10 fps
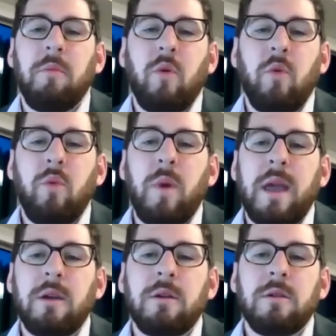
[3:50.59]

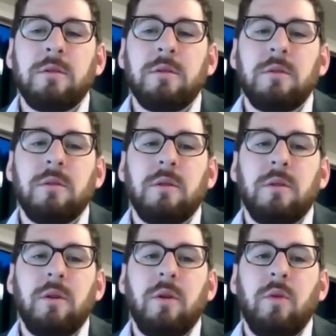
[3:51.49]
where
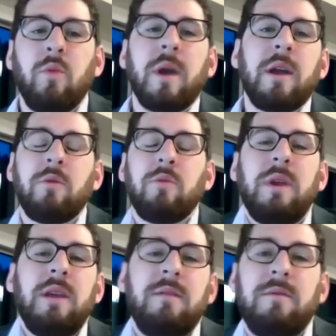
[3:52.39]

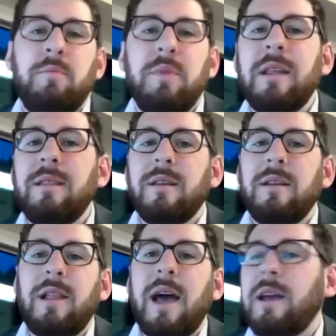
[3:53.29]
we've been the
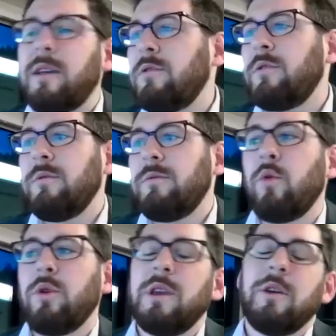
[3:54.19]
last
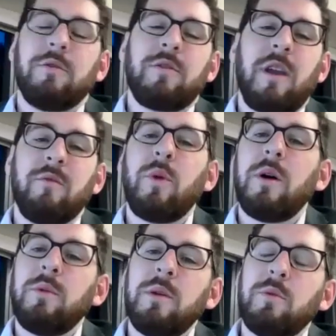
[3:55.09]
4 years, kind of
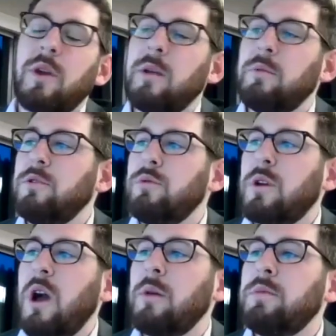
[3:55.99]
what we were able to
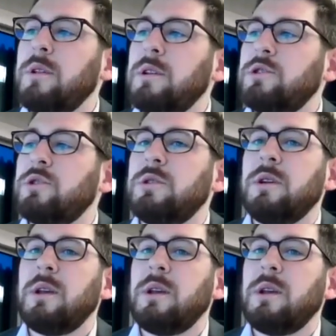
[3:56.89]
accomplish